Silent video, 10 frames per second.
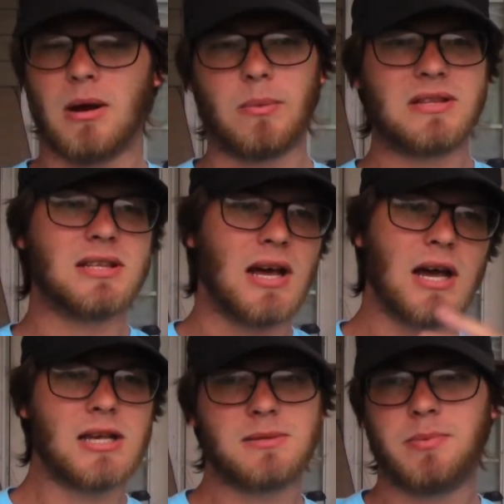went to the
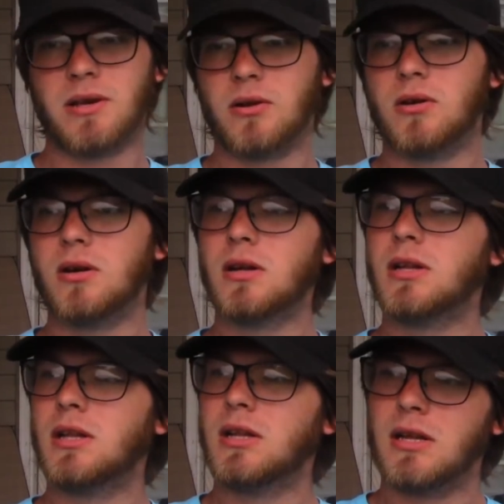hospital,
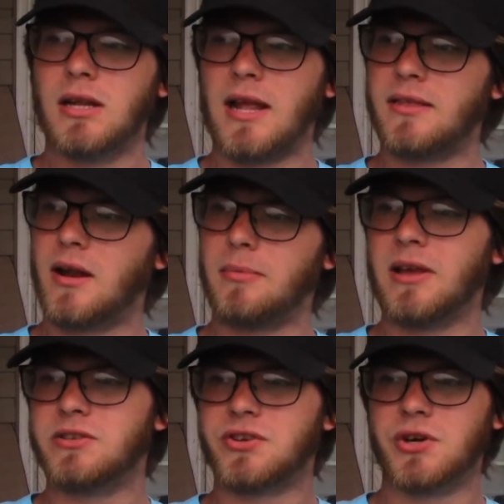ended up
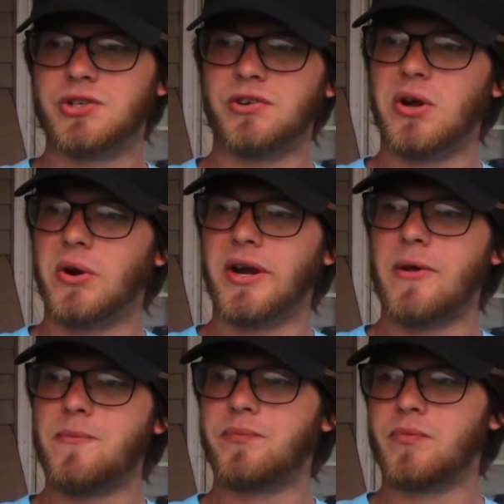getting surgery on
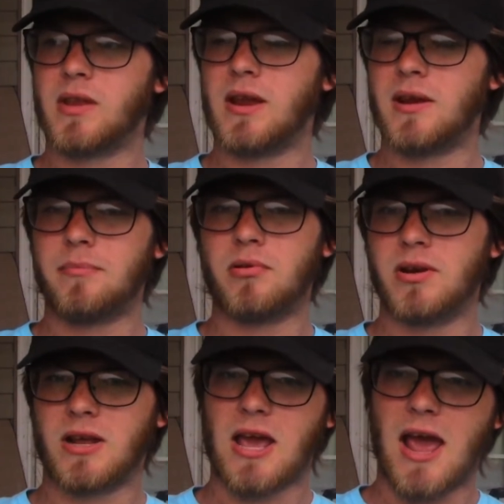it, getting it put
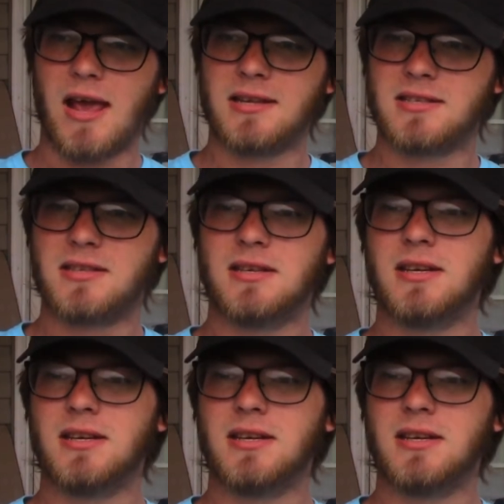in a cast,